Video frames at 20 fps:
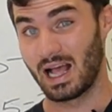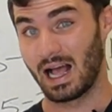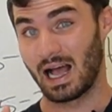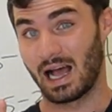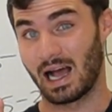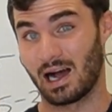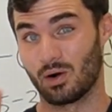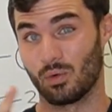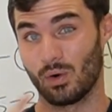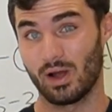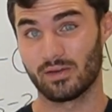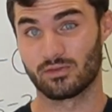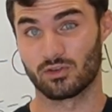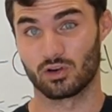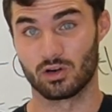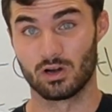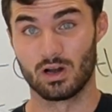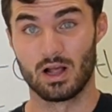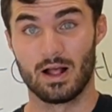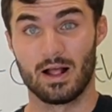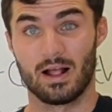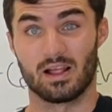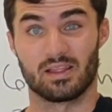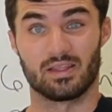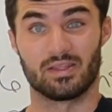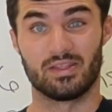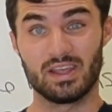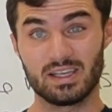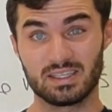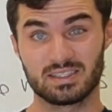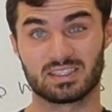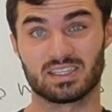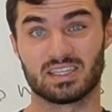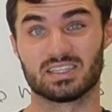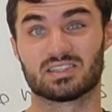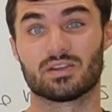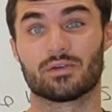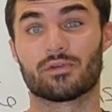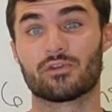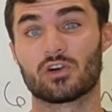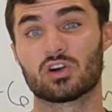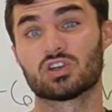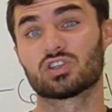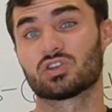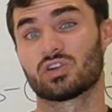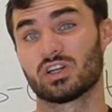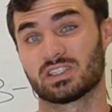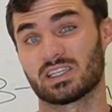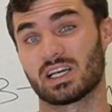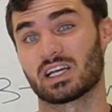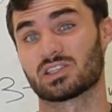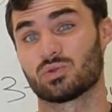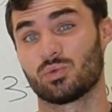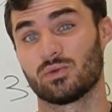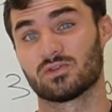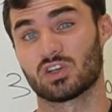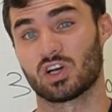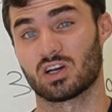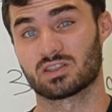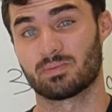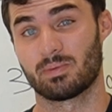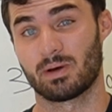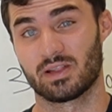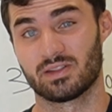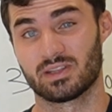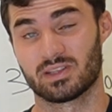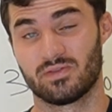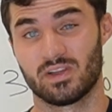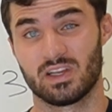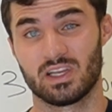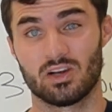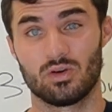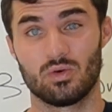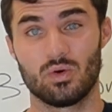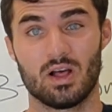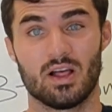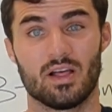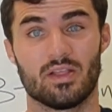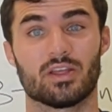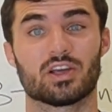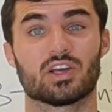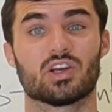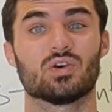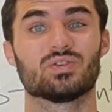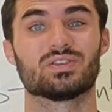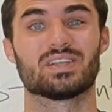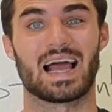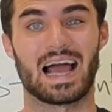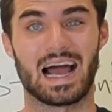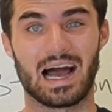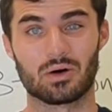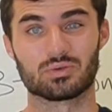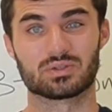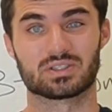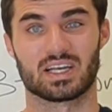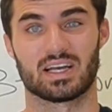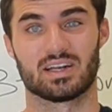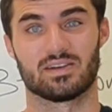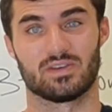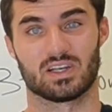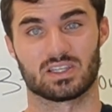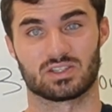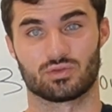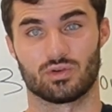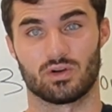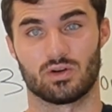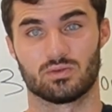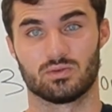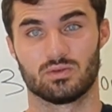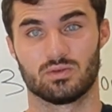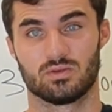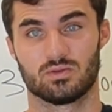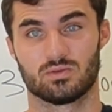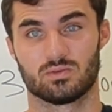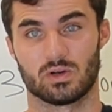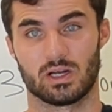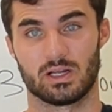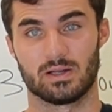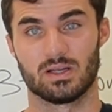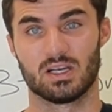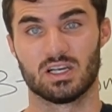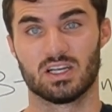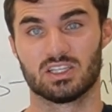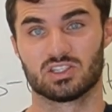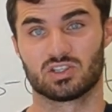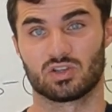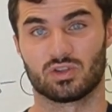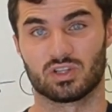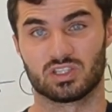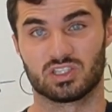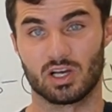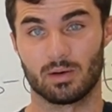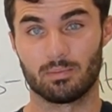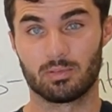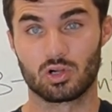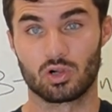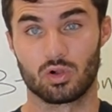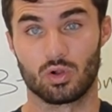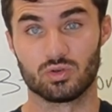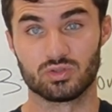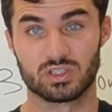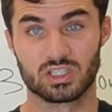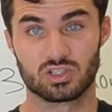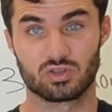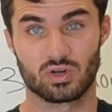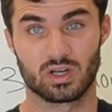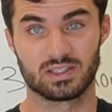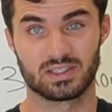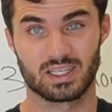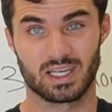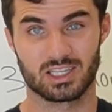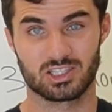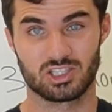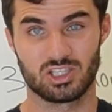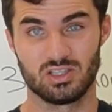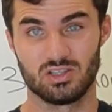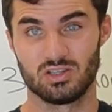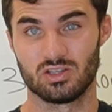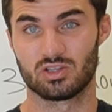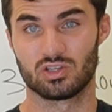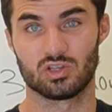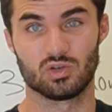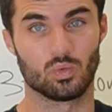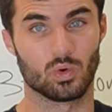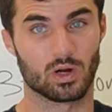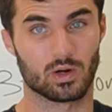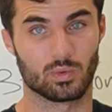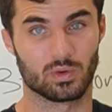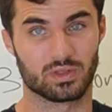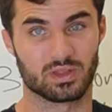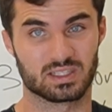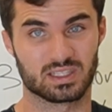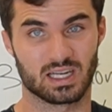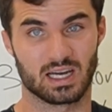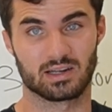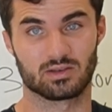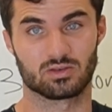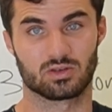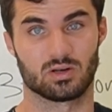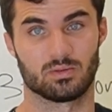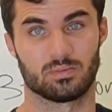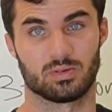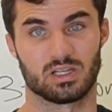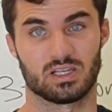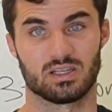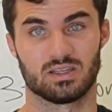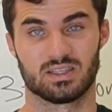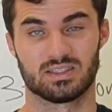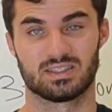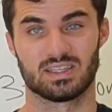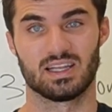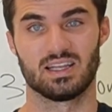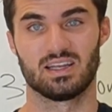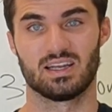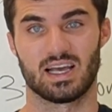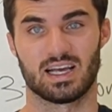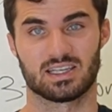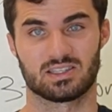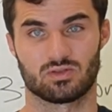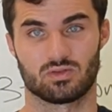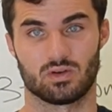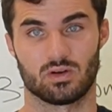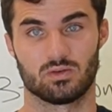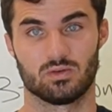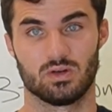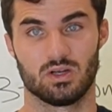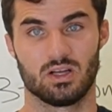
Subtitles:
However, this is the first transaction we've talked about in this video that goes outside of escrow, right? So the double closing transaction, you work with the title company. It's in escrow.